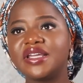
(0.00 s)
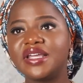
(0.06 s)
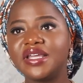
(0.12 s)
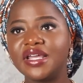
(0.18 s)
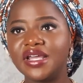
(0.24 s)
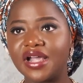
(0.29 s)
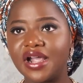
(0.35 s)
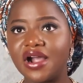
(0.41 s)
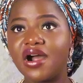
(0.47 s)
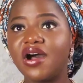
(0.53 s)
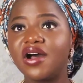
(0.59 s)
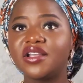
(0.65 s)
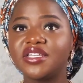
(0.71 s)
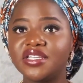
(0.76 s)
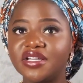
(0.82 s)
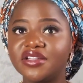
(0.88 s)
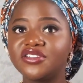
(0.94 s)
a
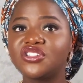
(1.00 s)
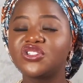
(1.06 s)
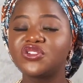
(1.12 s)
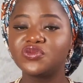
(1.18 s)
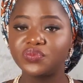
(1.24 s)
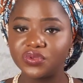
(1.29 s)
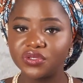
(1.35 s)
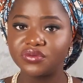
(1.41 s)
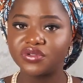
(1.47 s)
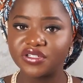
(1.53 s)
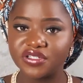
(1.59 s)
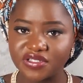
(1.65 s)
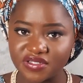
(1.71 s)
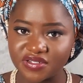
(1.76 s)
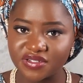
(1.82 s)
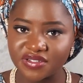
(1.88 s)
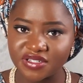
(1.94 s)
guardian spirit.